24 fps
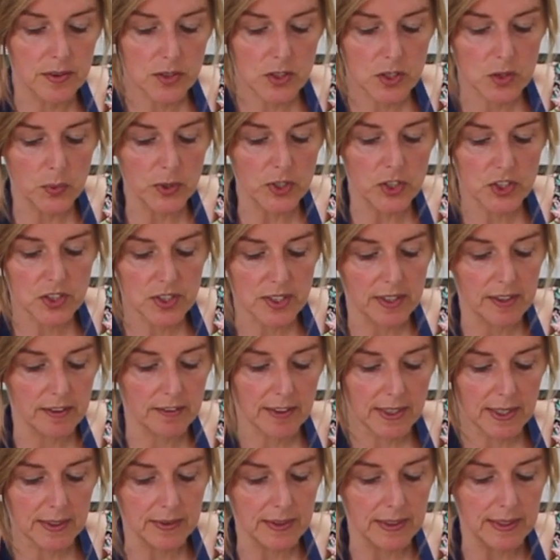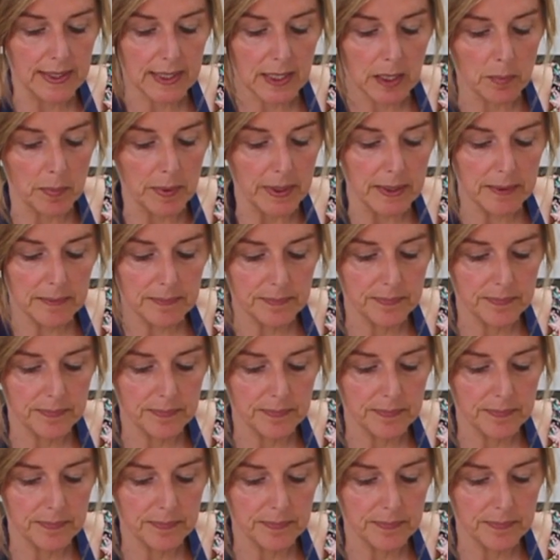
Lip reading: swish that around a little bit.